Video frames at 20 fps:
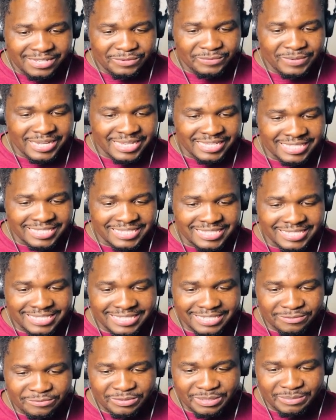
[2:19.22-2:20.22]
Wait, this
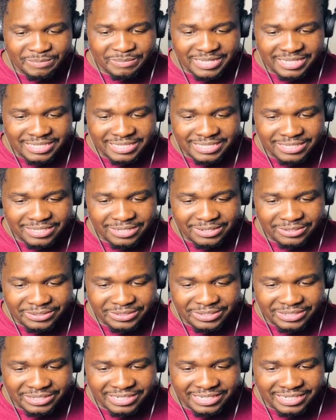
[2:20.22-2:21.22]
is a remix?
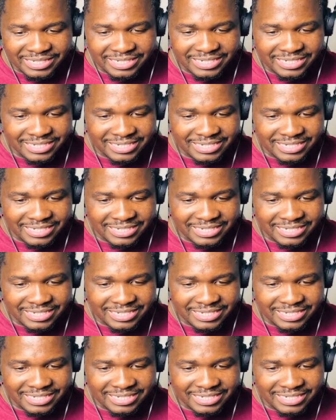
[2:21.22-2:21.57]
Hold on.